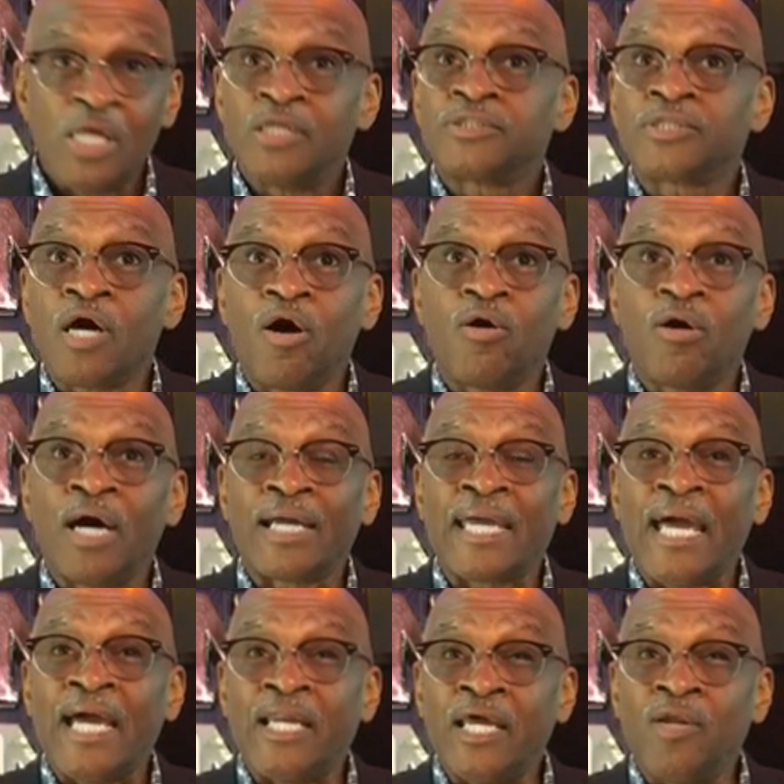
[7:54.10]
so
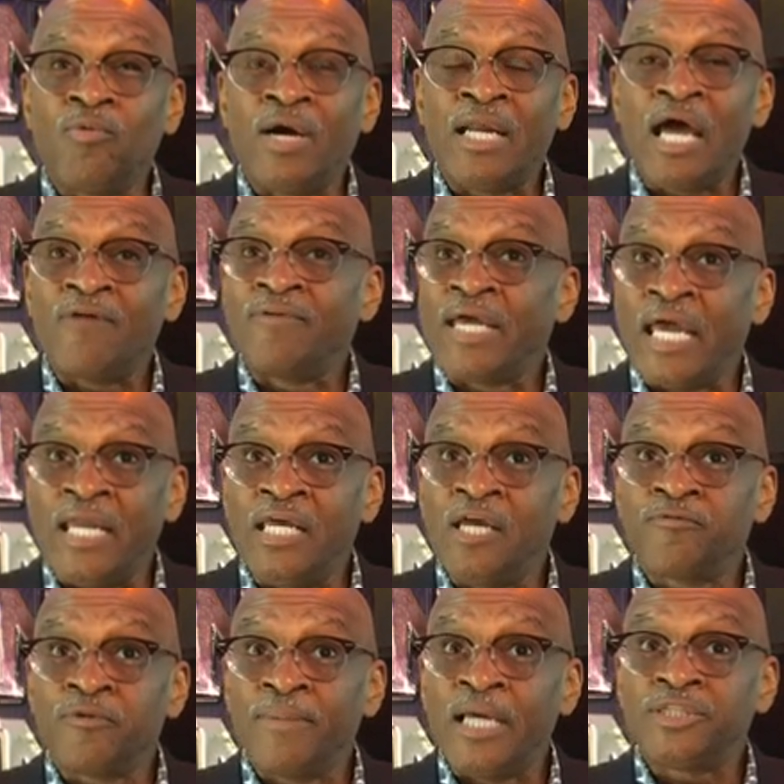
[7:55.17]
again, anyone having any
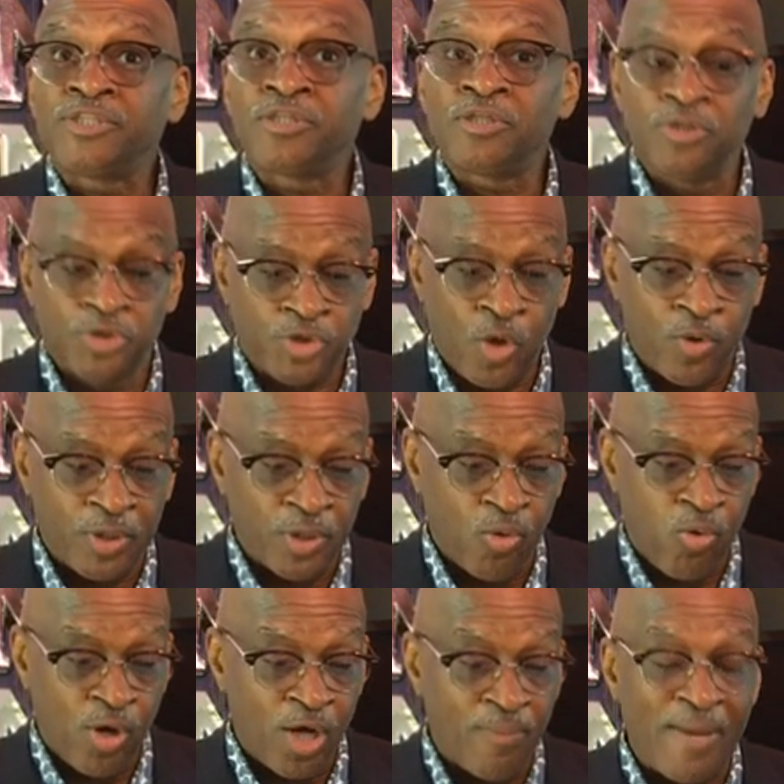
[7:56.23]
information concerning the
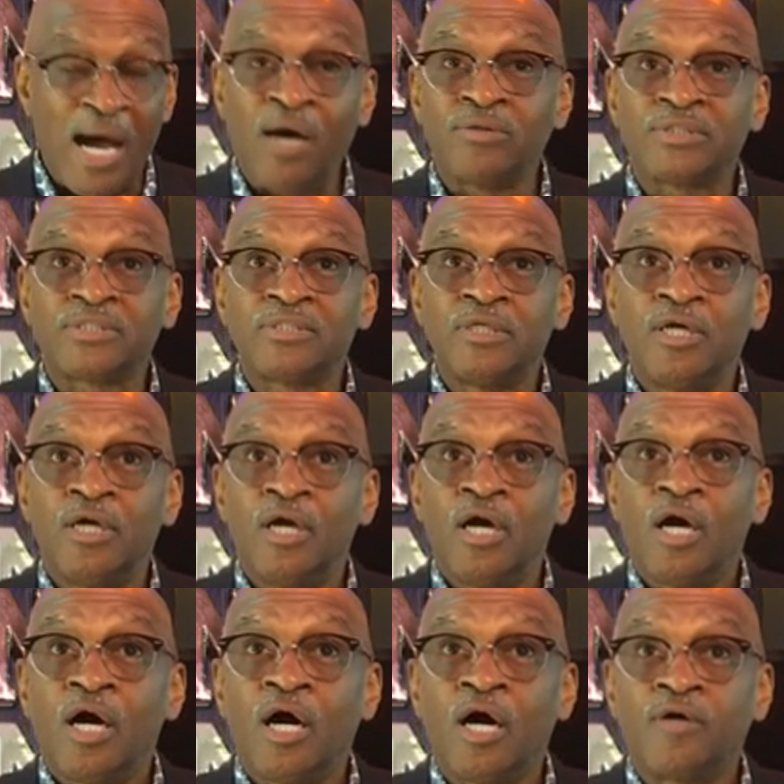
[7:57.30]
whereabouts
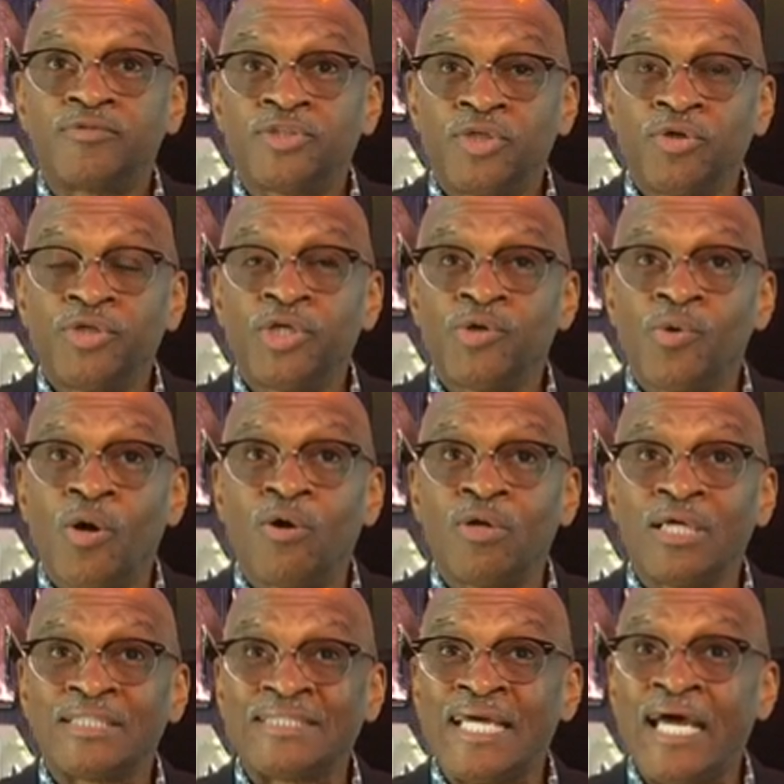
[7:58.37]
of uh,
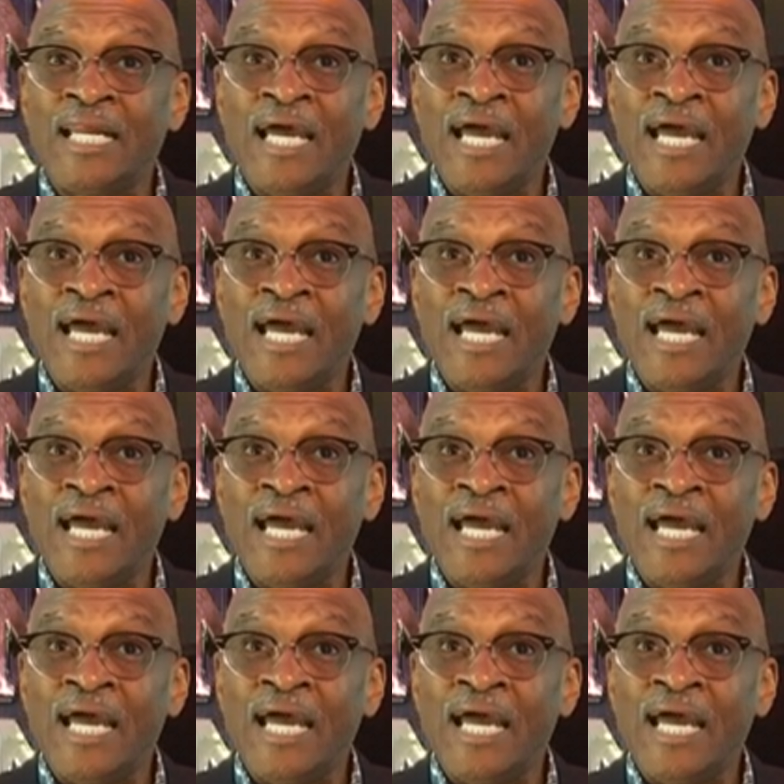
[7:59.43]
two-year-old Hosanna